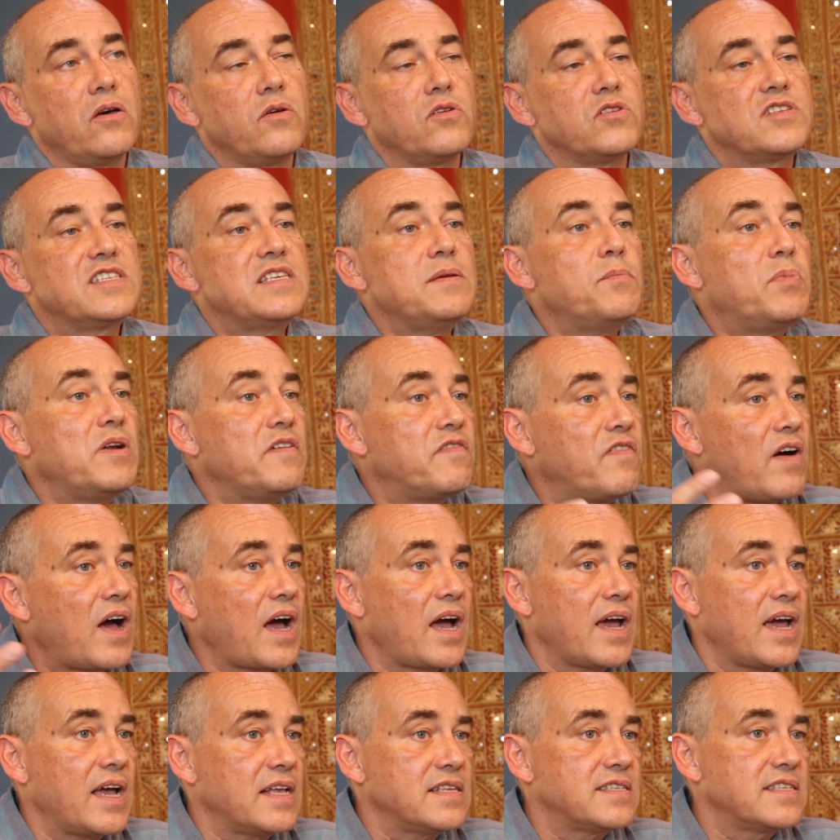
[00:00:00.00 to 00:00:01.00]

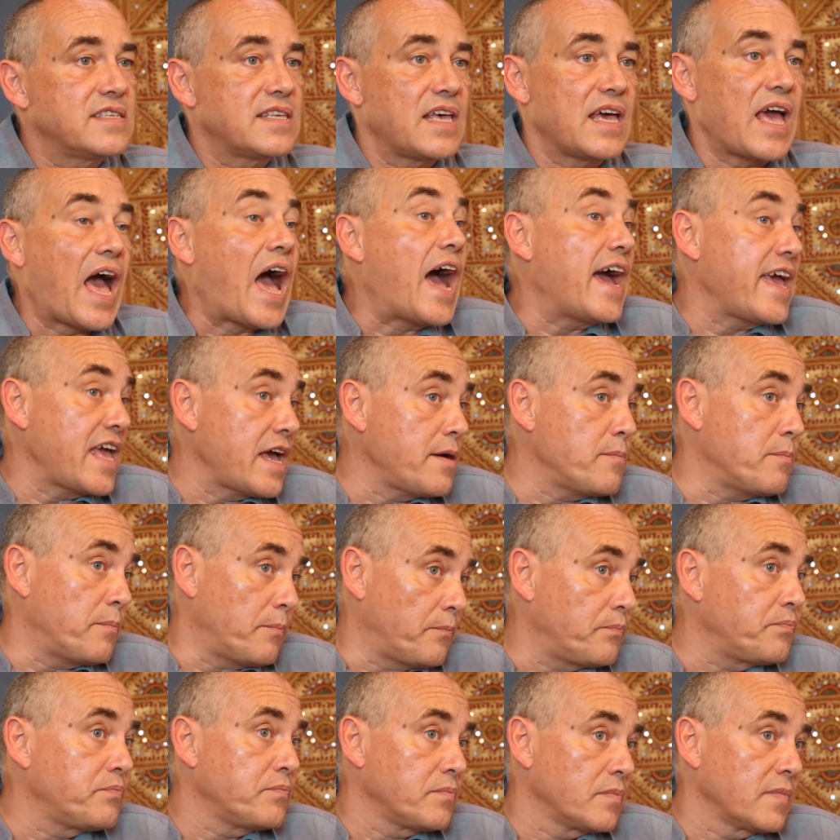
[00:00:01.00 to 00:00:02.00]
simplify and say I am.
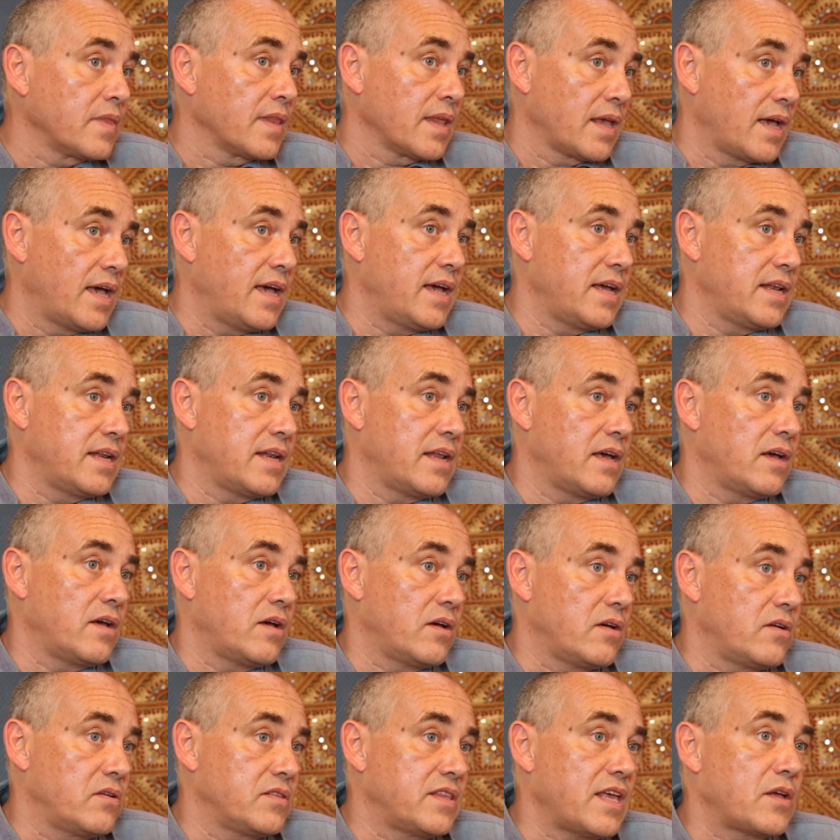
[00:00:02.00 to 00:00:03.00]
And
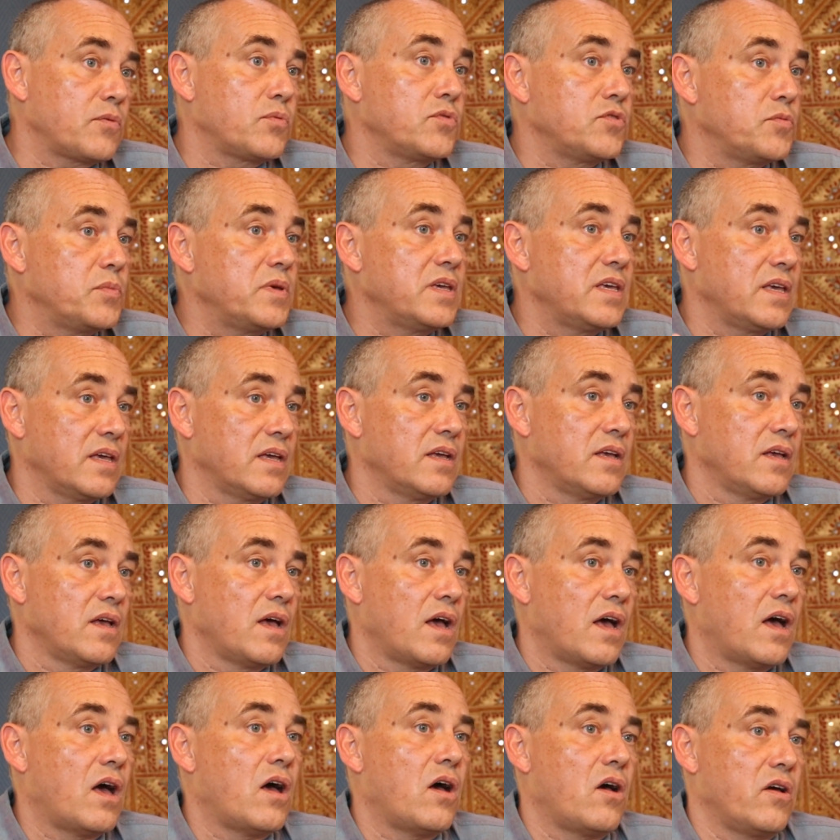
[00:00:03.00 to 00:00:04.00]
that would be
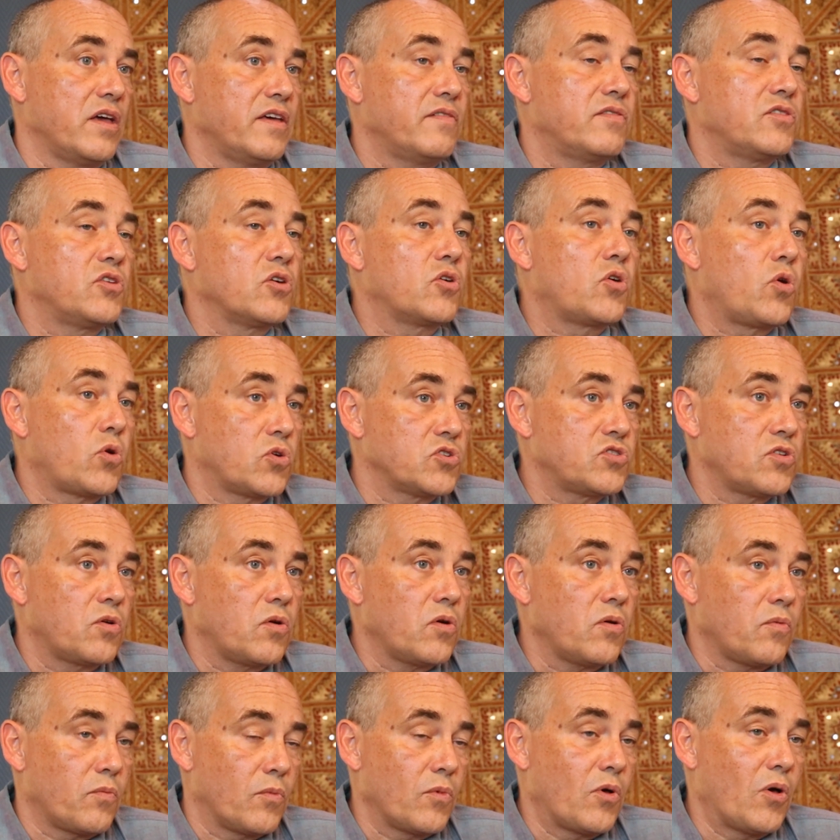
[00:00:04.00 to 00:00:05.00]
even a
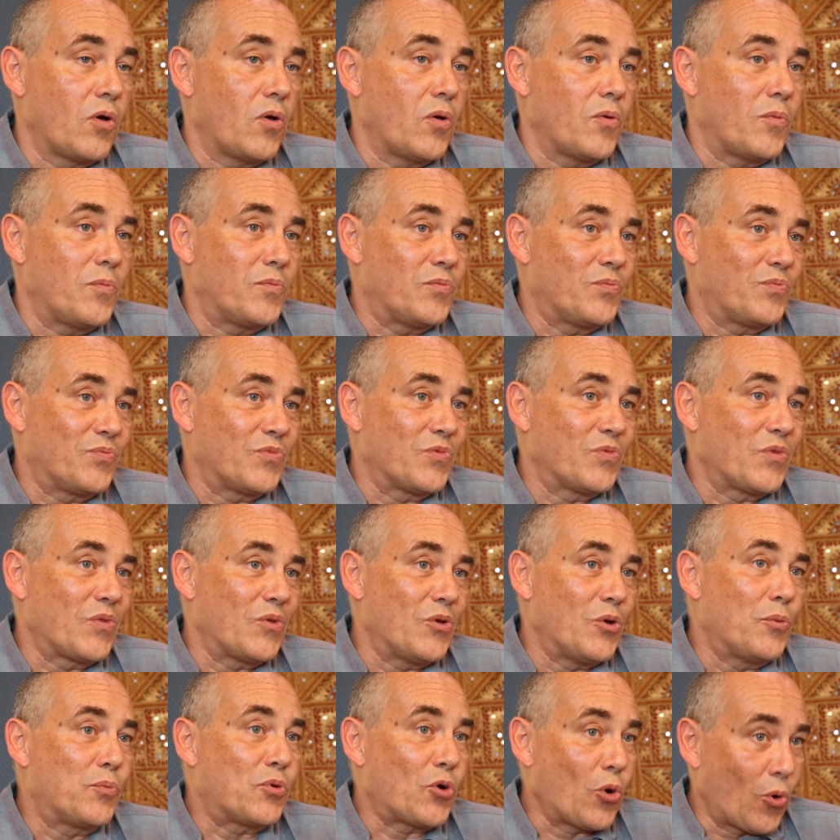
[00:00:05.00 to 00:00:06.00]
closer
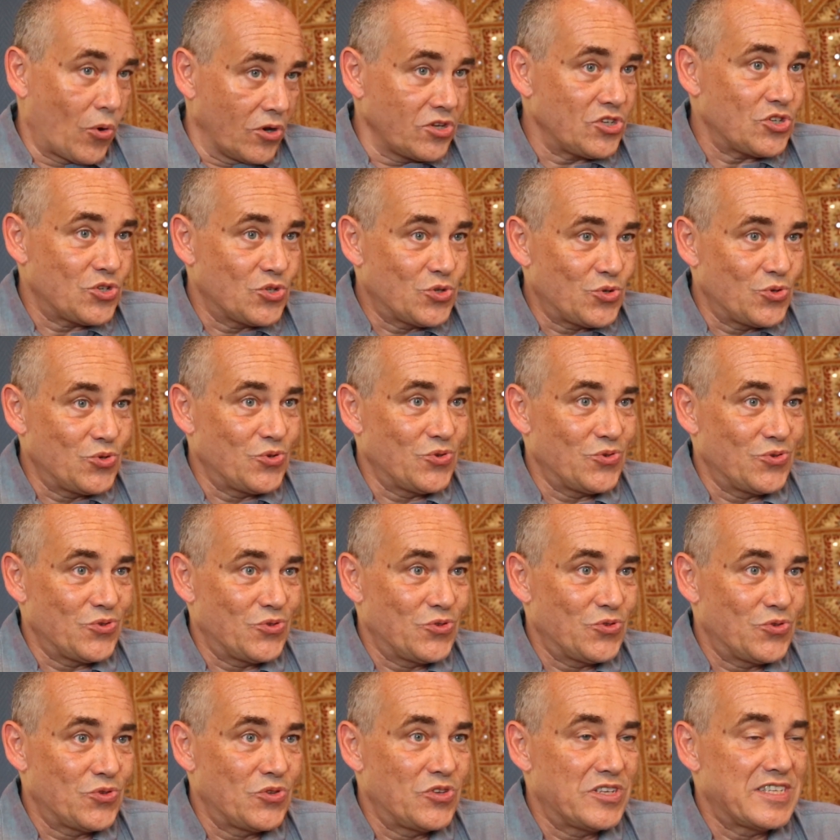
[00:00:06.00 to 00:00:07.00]
approach to
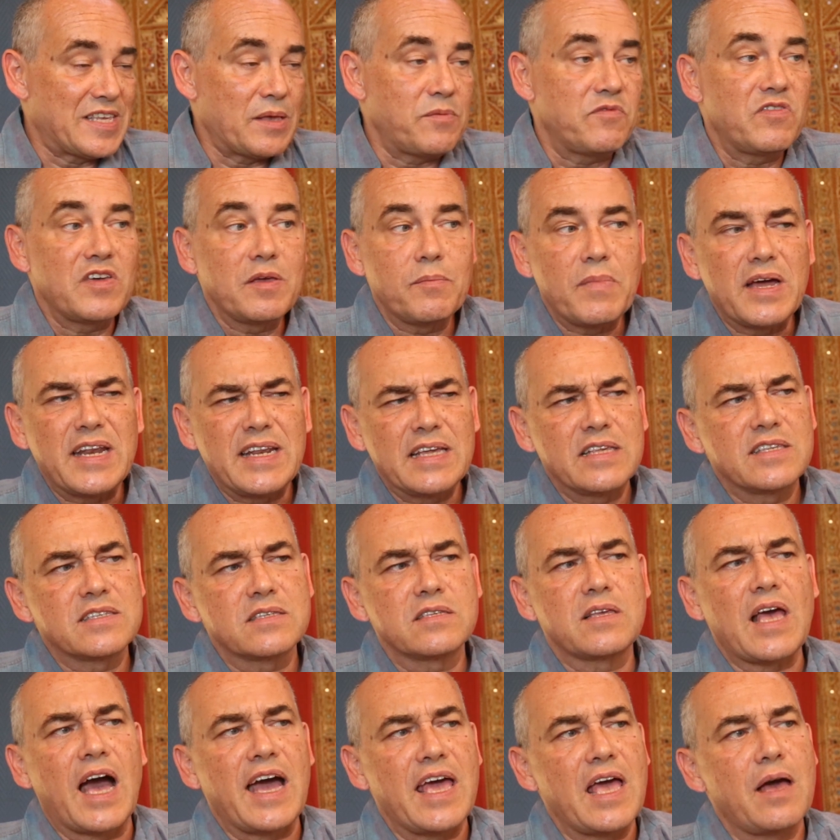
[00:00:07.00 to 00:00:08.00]
the same thing, but
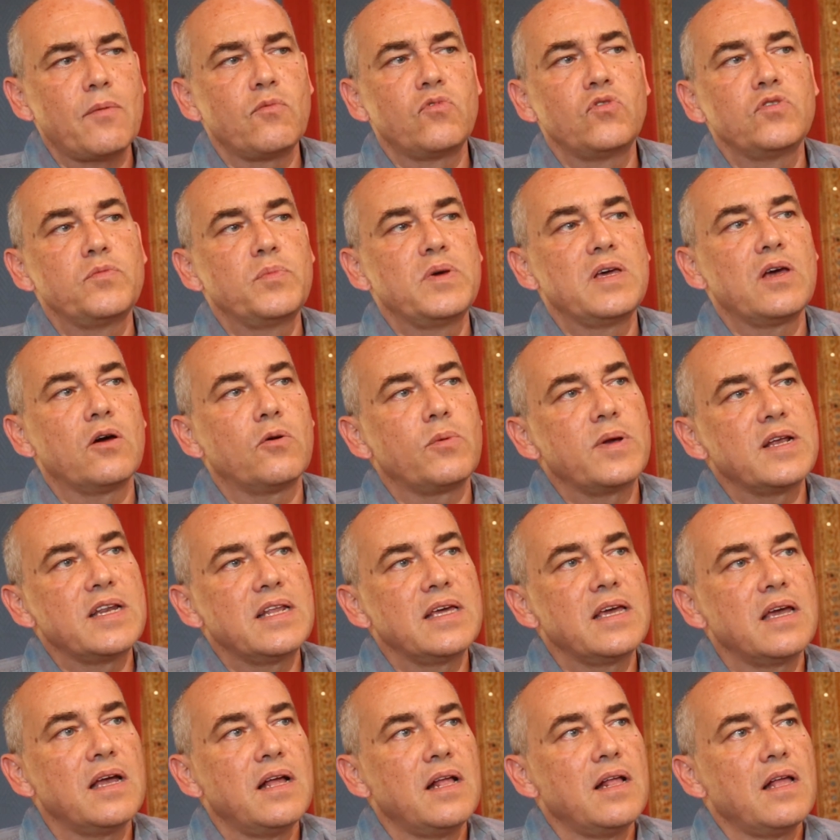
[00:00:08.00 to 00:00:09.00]
I am would be
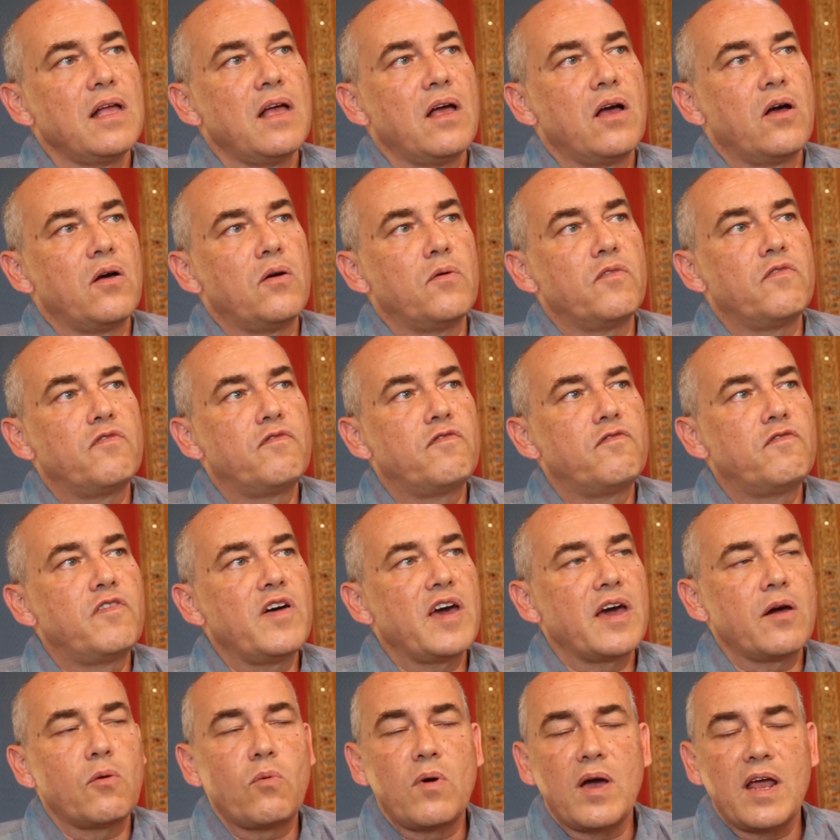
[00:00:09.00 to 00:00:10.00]
already
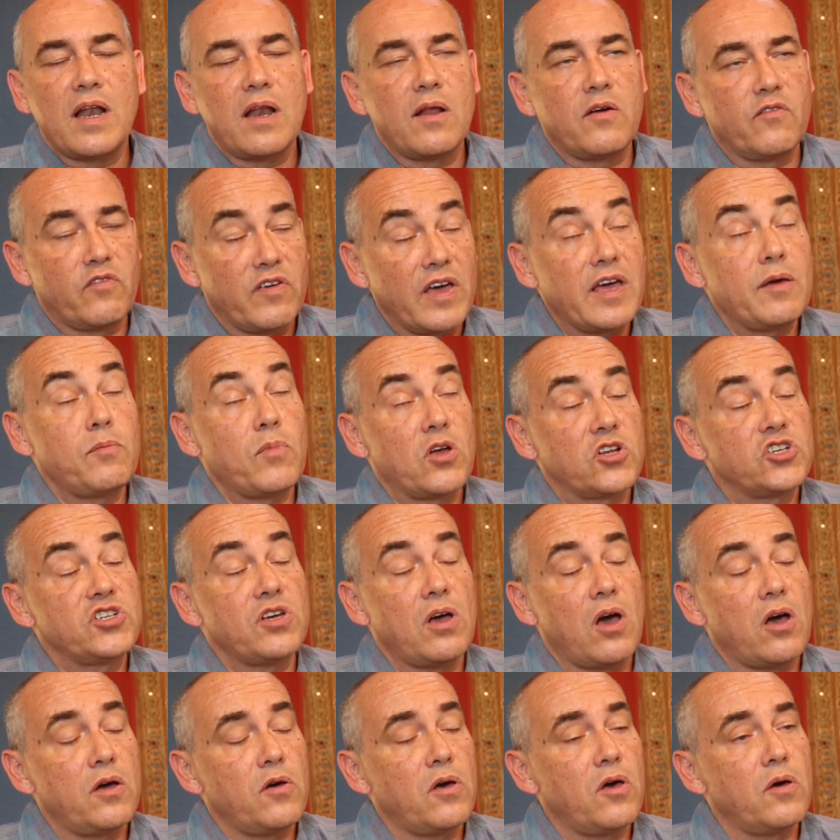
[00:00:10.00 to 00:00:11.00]
very much
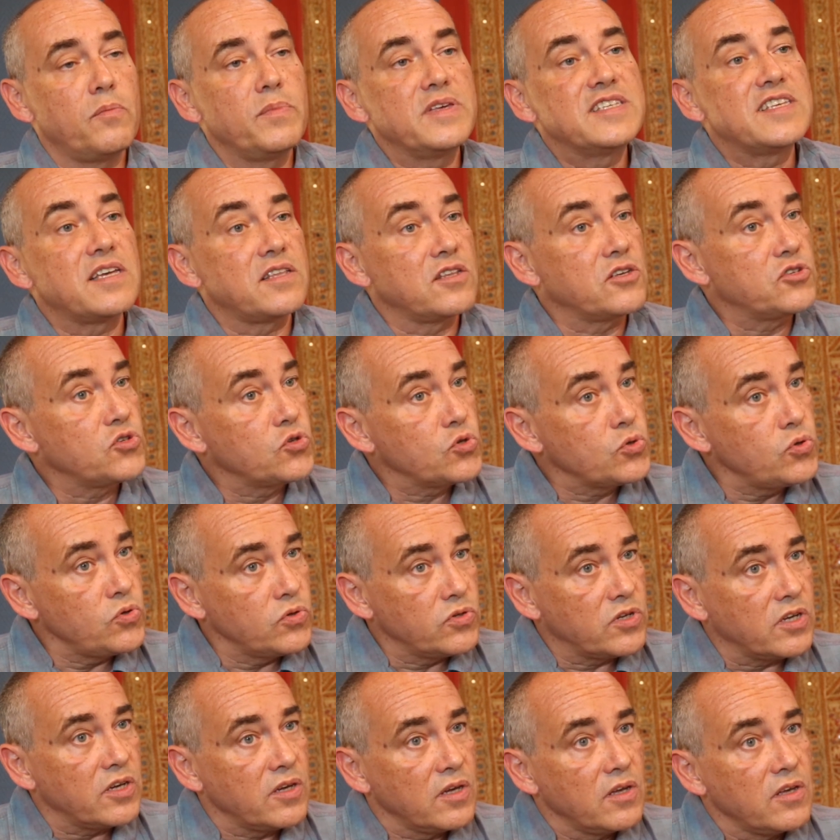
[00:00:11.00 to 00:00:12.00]

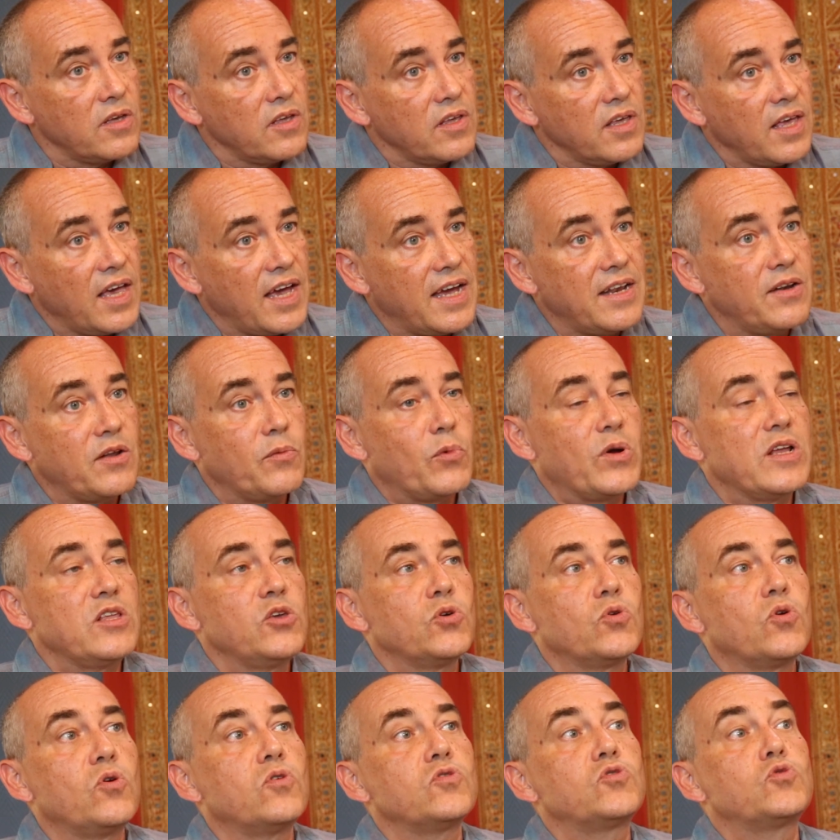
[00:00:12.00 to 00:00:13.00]
misunderstood. And when
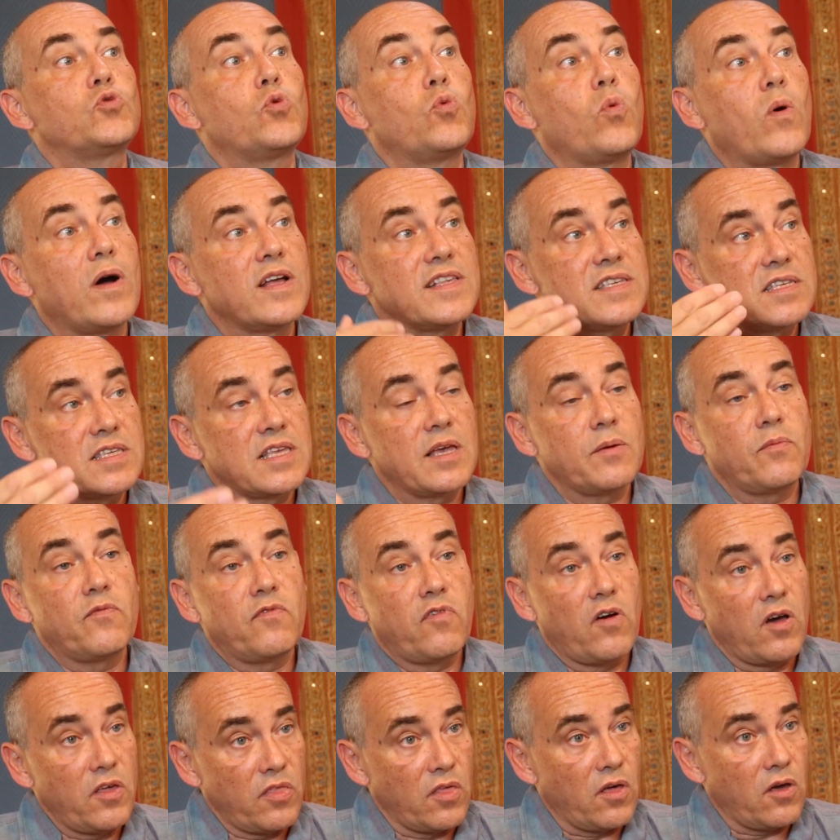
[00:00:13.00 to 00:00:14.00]
you go to one step
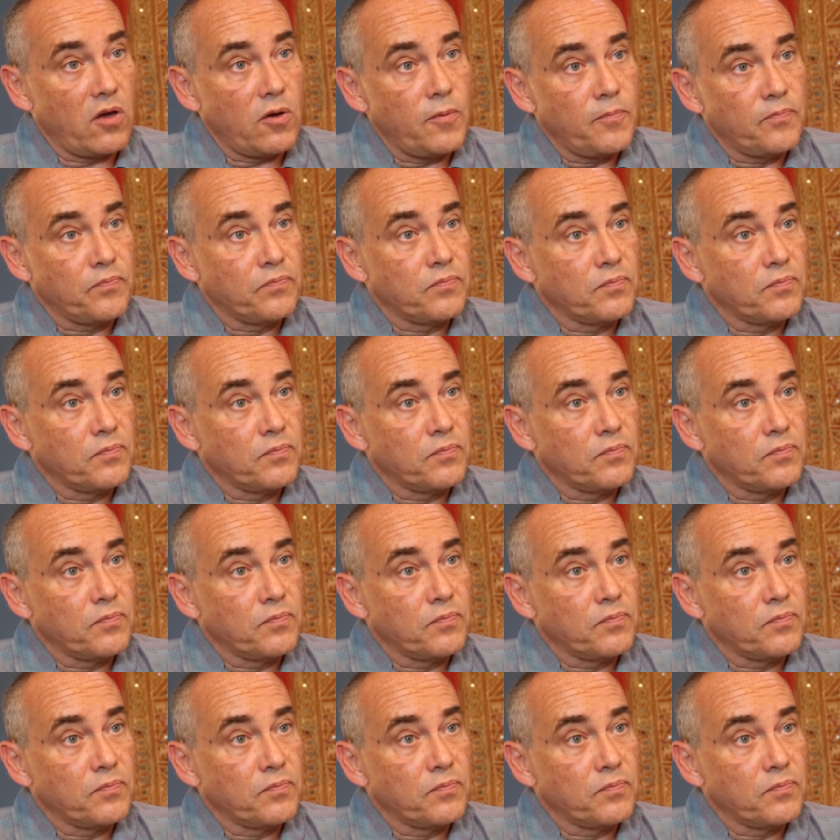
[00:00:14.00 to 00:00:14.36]
further,